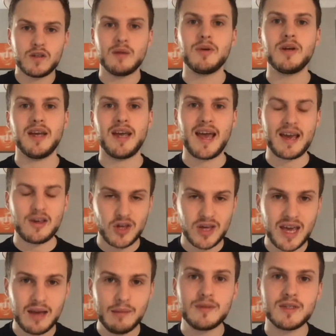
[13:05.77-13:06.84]
I'm going to get actually
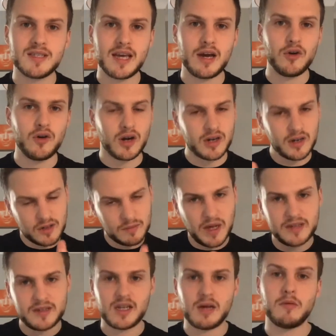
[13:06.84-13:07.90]
him to tell you. I'm going to
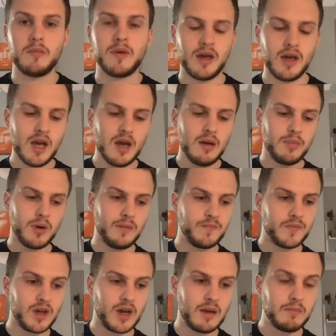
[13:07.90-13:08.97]
splice it up a bit,
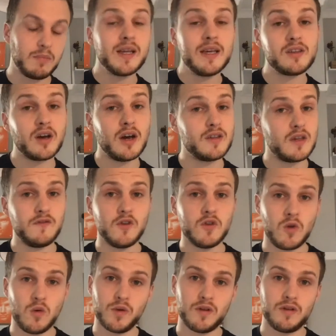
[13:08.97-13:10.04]
but please, guys, if you
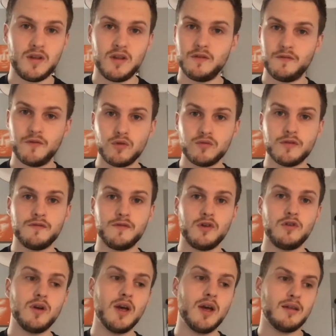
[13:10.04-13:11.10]
do want to see the full
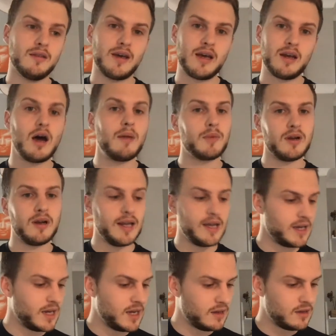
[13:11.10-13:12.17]
review, then I'm going to link
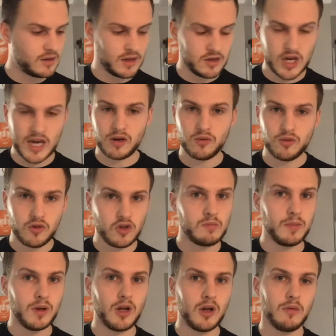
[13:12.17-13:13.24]
his channel just
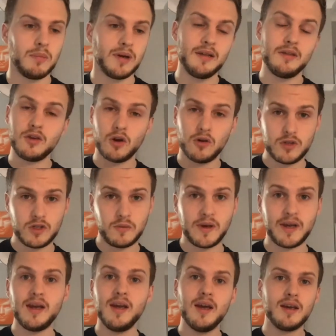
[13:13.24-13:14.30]
below. Please go to
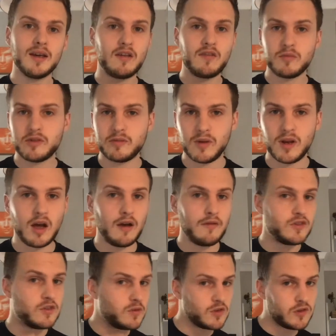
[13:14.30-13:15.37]
it, give him some love,
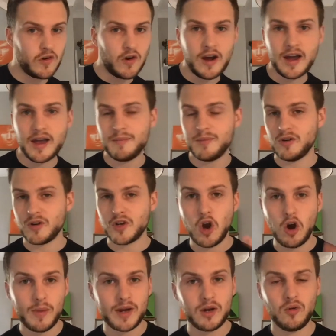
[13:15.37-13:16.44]
subscribe, you know,
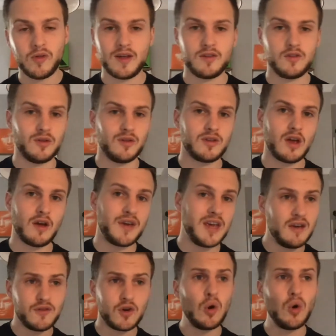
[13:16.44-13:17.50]
comment, all that sort of stuff. He,
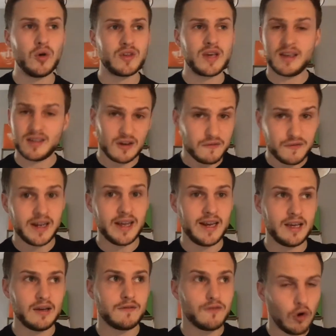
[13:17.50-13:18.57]
of course, has an affiliate
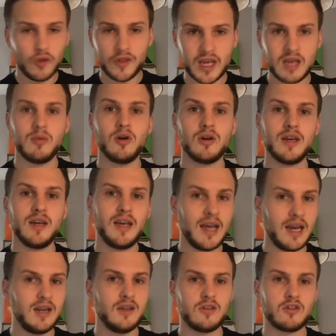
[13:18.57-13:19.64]
link for the ebook
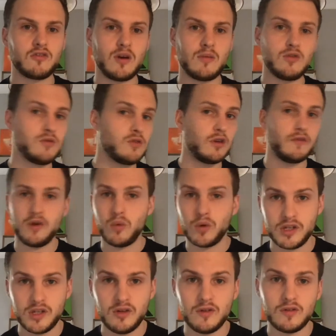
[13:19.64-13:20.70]
in his description, so if you want
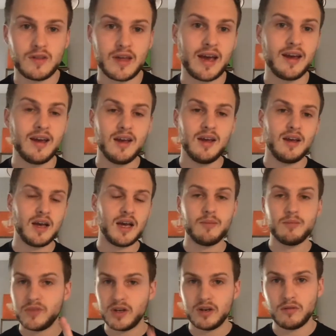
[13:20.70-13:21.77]
to use that,
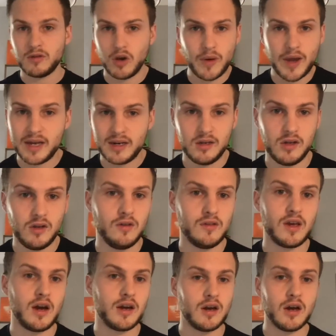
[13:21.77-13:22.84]
then go ahead and use
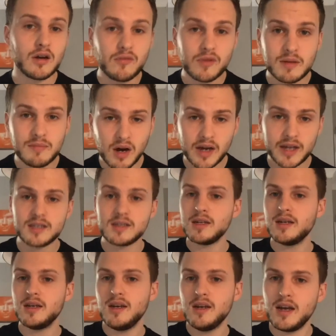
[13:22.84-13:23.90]
it. I don't really mind.
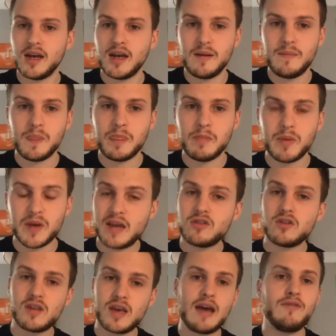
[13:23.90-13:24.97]
But yeah,
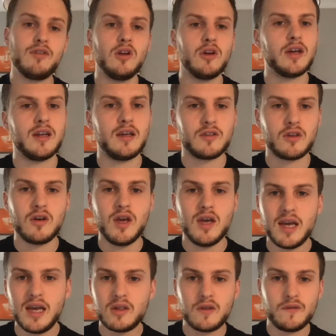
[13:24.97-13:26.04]
just have a look at it. So
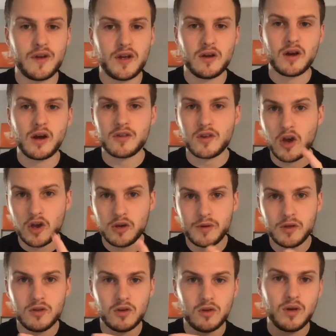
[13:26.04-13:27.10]
here's the video, guys. I hope
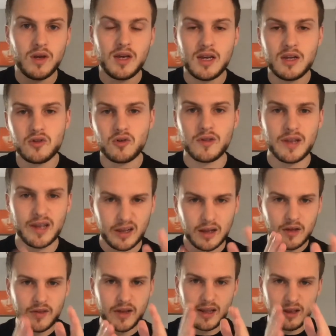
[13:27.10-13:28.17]
you do enjoy the
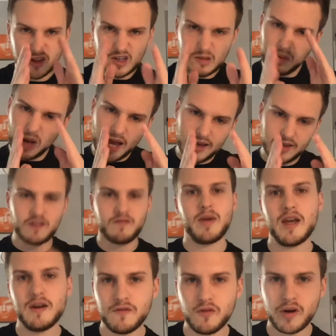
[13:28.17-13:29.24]
little splice I've
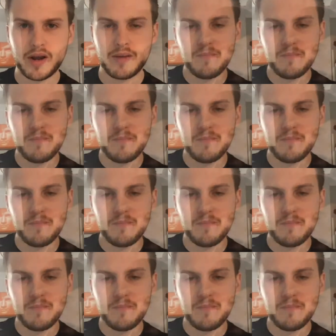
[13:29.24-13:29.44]
made for it.